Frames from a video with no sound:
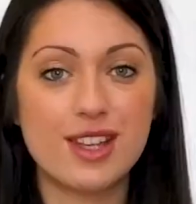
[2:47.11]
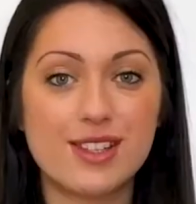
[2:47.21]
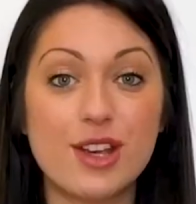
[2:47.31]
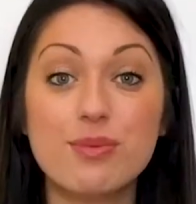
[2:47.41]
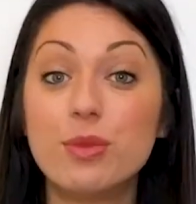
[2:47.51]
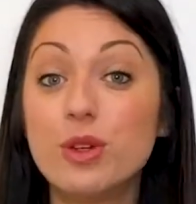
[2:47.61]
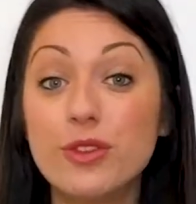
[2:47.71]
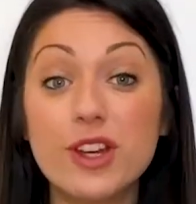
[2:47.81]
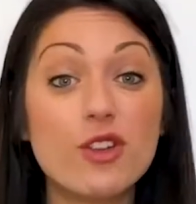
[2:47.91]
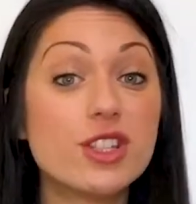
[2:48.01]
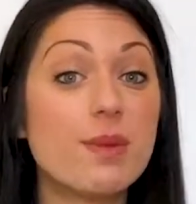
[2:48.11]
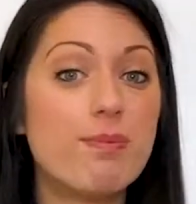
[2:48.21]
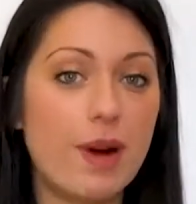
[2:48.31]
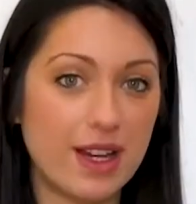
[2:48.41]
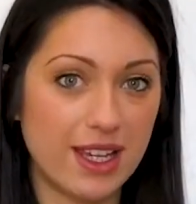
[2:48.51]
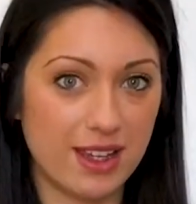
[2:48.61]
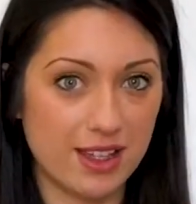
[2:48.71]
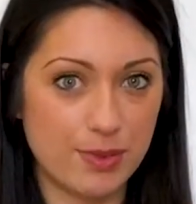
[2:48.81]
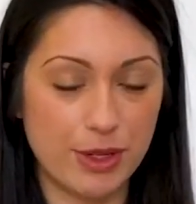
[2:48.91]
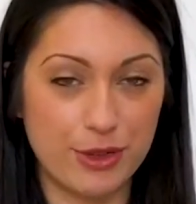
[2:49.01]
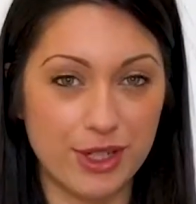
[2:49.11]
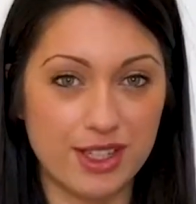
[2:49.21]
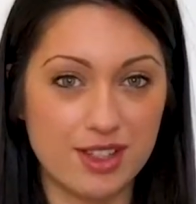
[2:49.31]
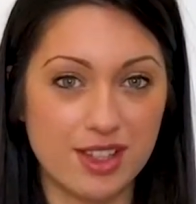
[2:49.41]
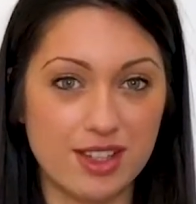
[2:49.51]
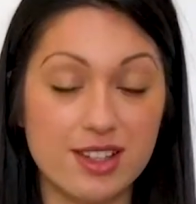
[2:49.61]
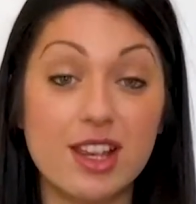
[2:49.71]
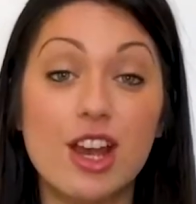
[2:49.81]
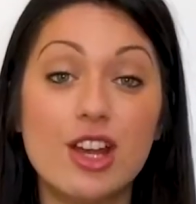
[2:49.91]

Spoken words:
So moving on to buying experiences,